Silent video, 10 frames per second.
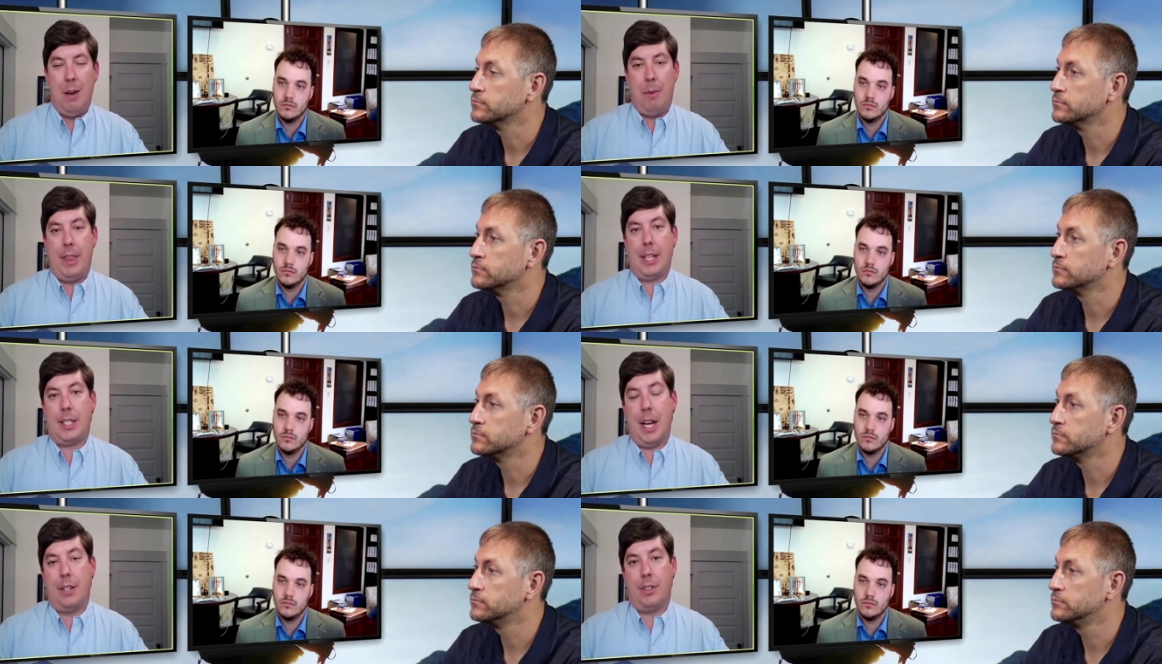Speaker 1: but
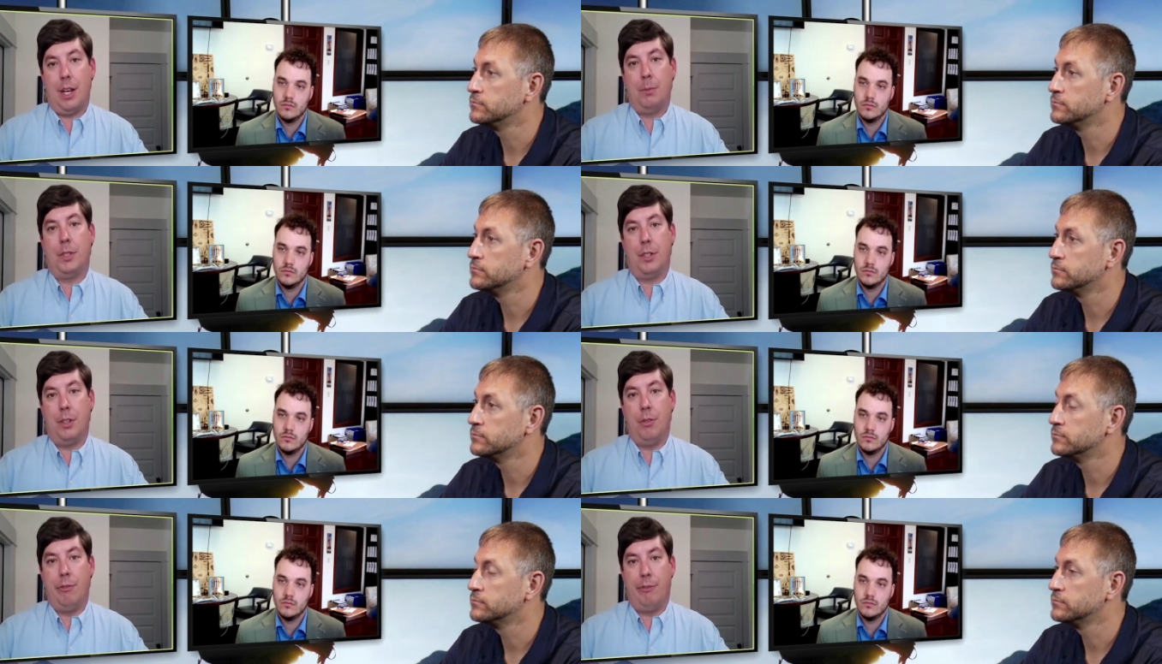that's not a
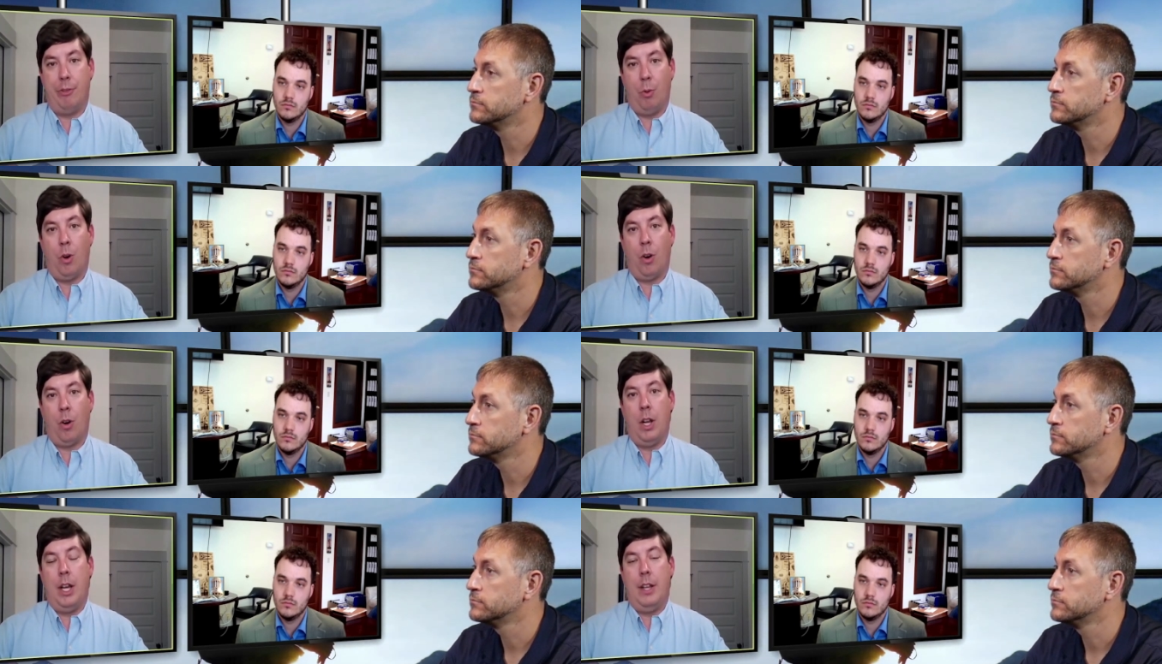substitute
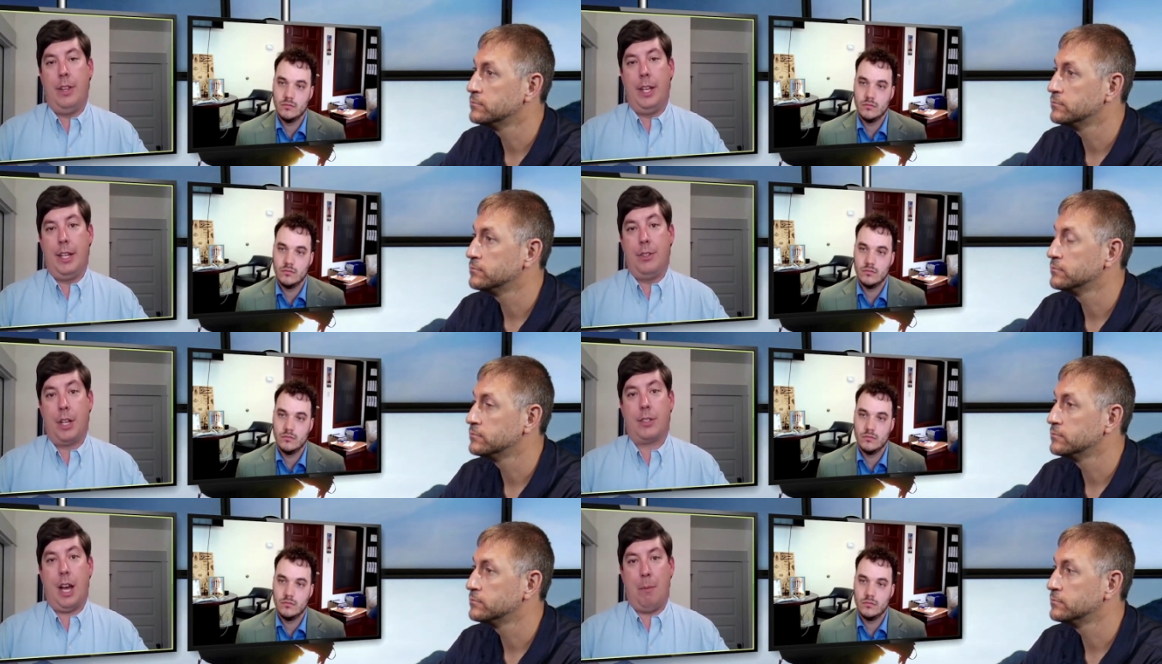for the
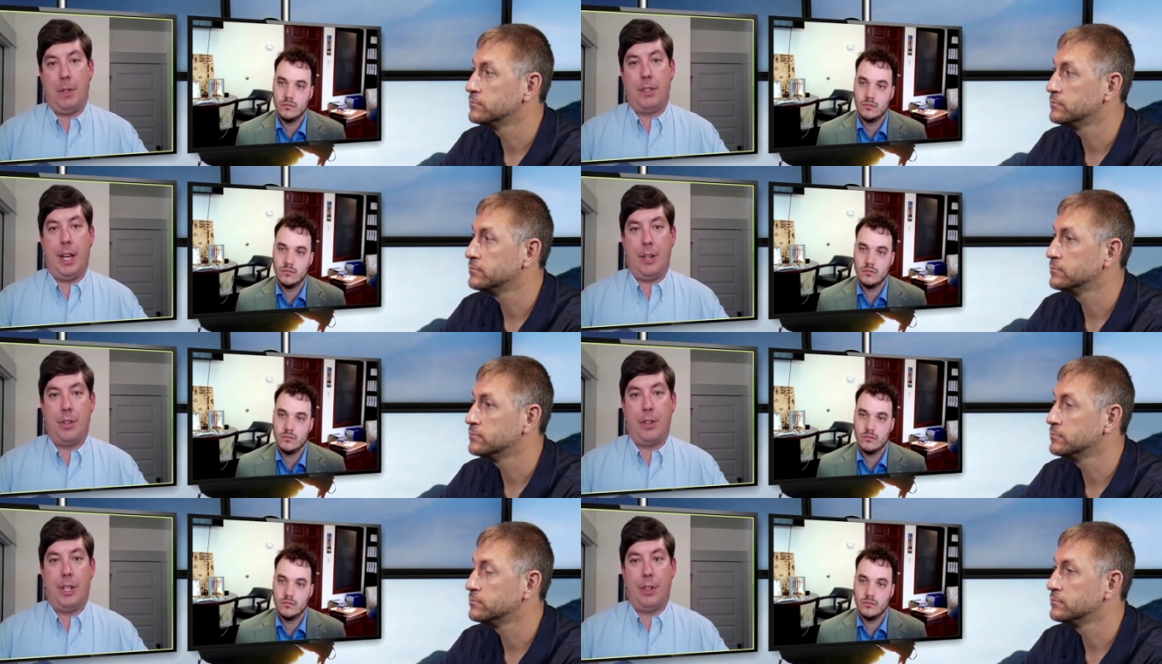just
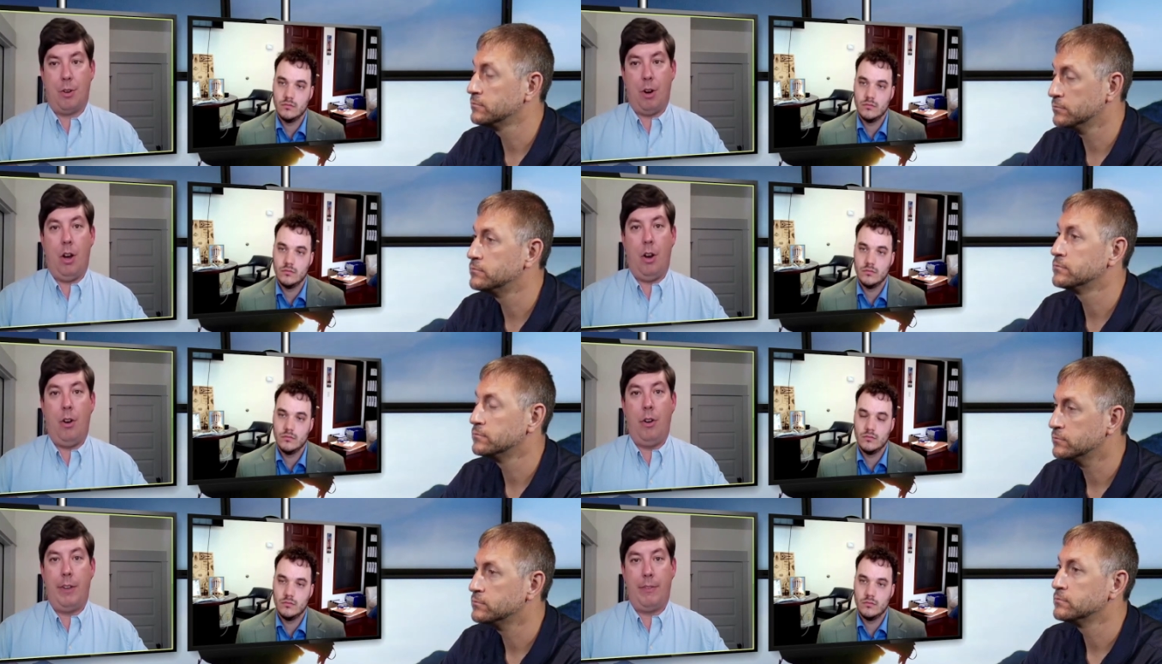compensation that you're
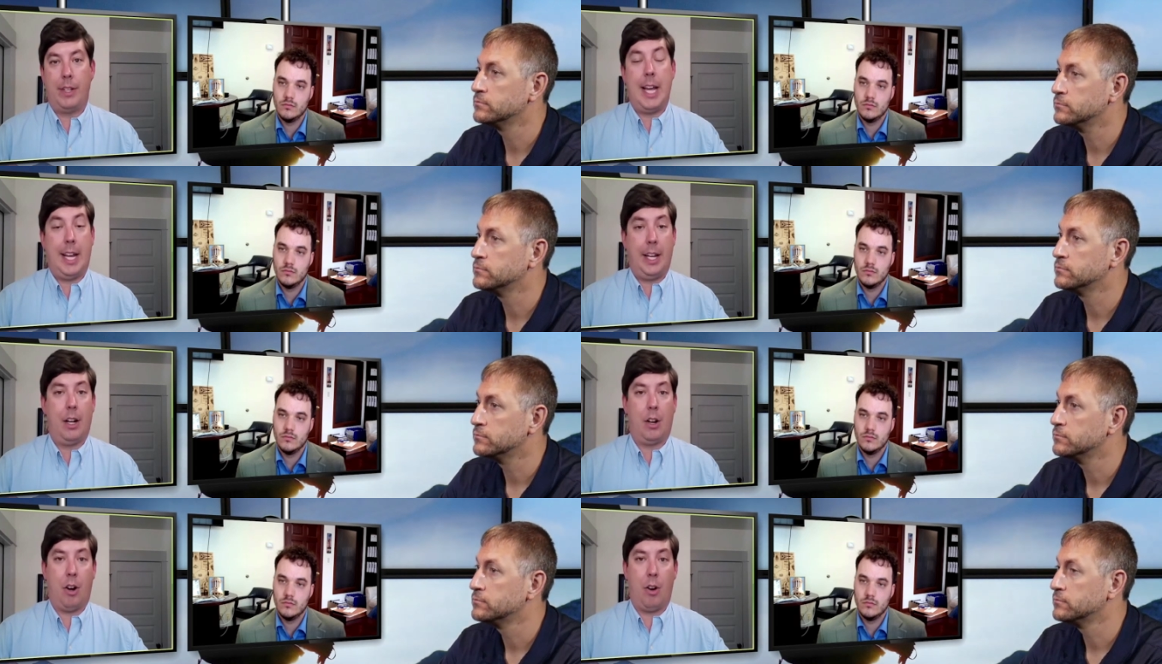owed if a taking
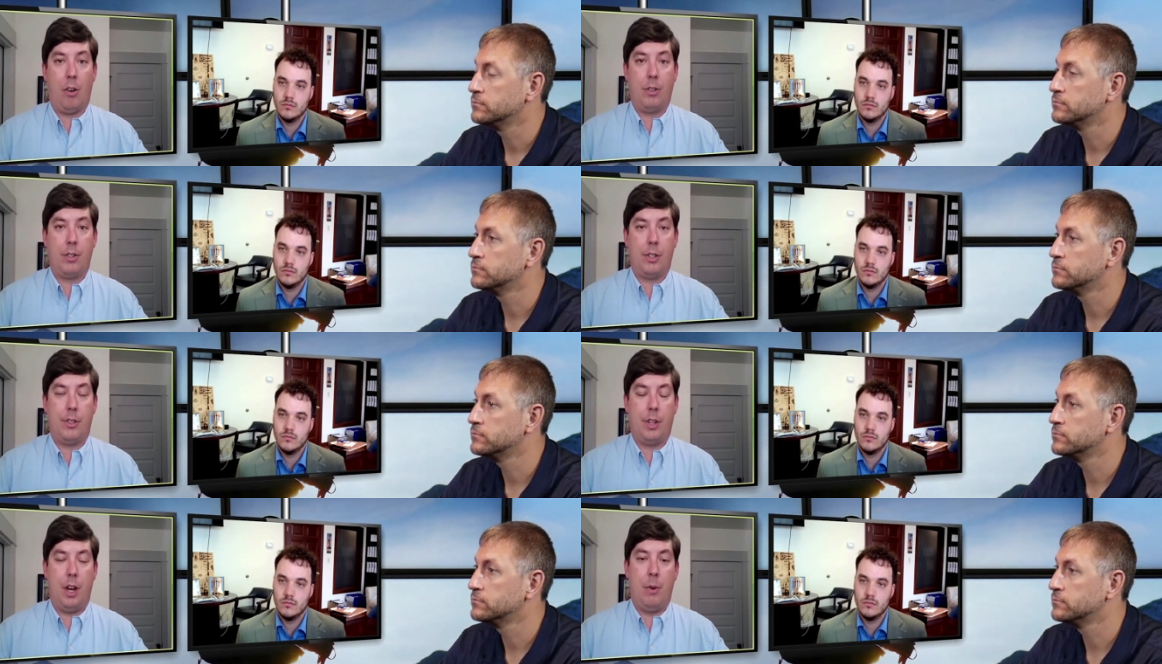occurs.
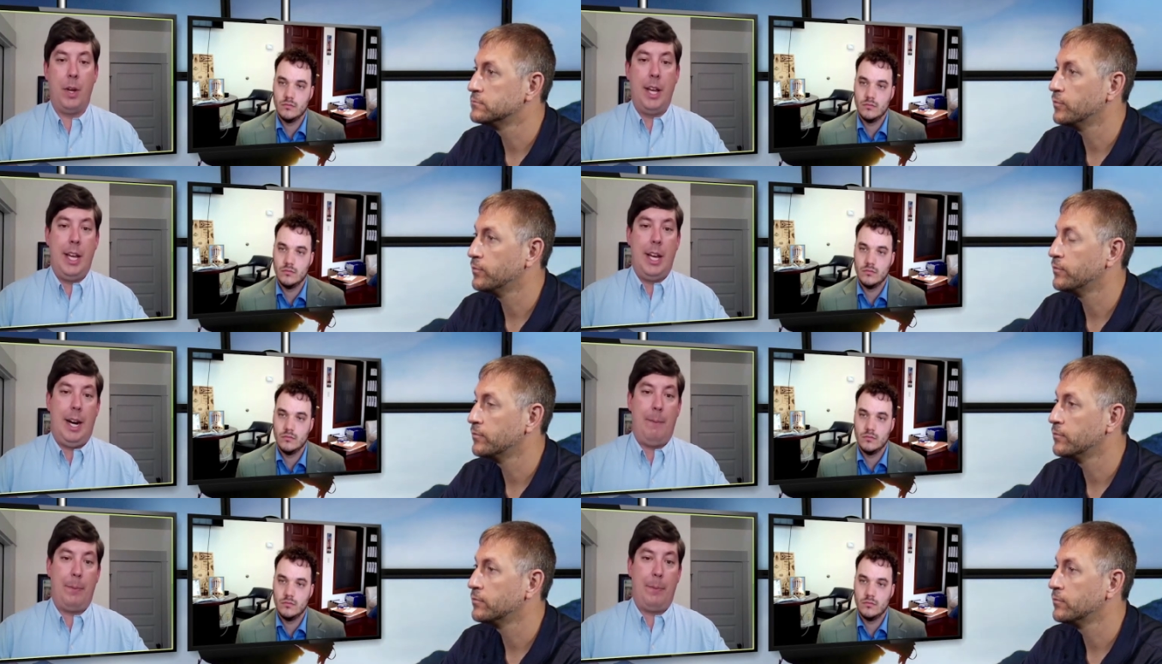So
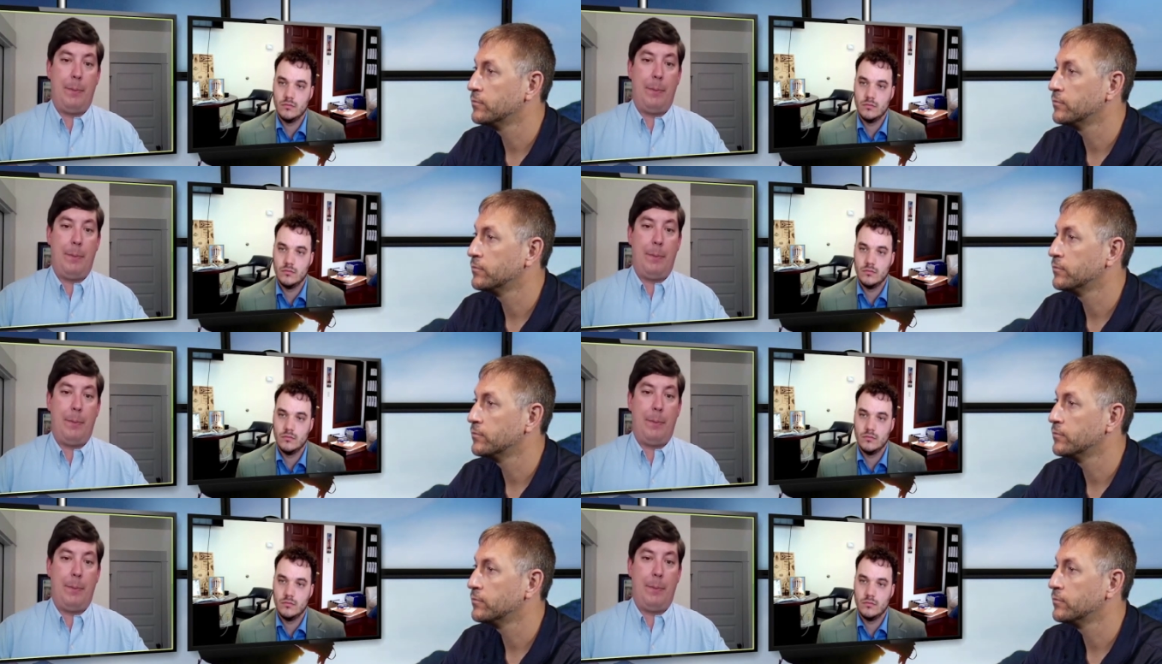um,